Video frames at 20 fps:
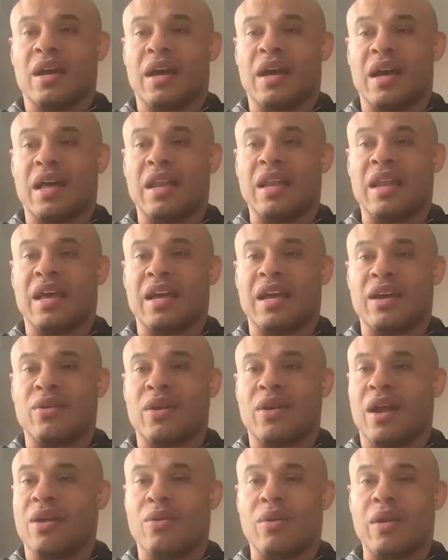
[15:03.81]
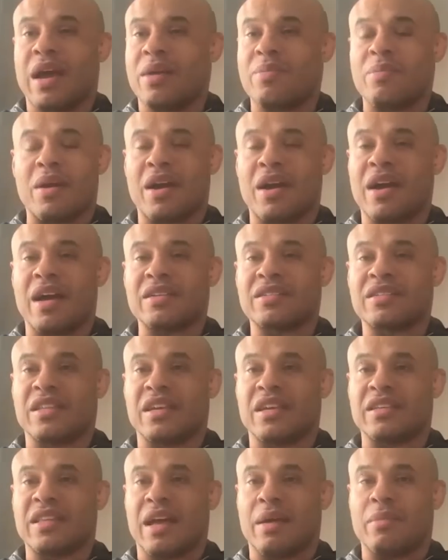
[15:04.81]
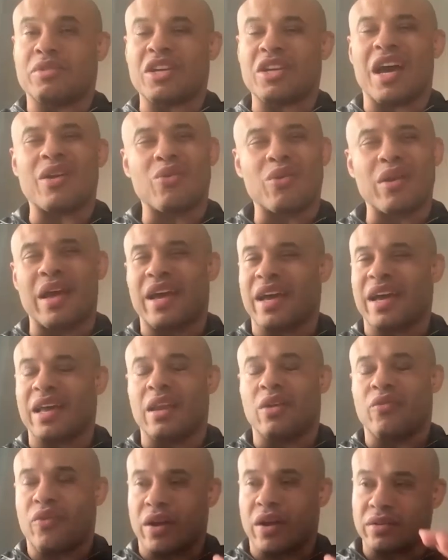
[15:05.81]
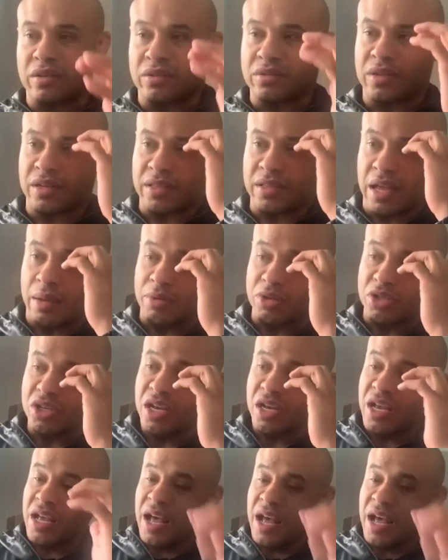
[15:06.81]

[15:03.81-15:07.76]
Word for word: I like it. I don't like my guys to take damage. I don't like any fighter to take damage.